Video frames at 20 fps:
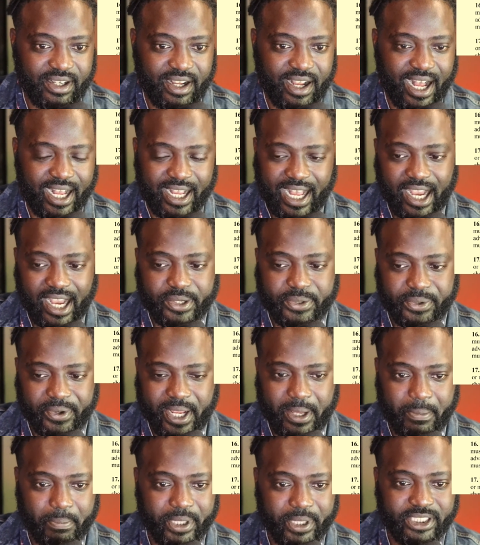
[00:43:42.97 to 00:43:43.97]
I
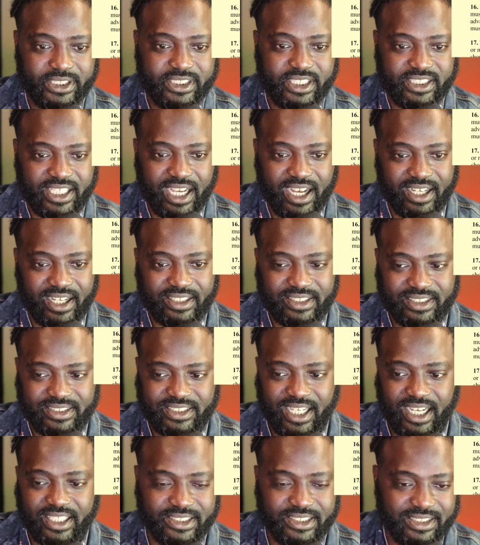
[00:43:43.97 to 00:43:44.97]
create peace and y'all
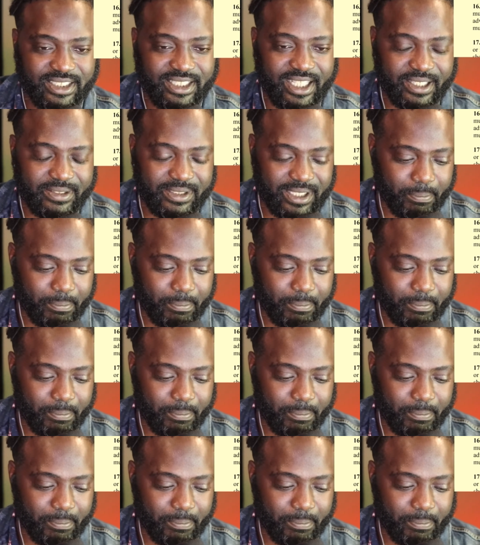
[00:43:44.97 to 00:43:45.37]
just letting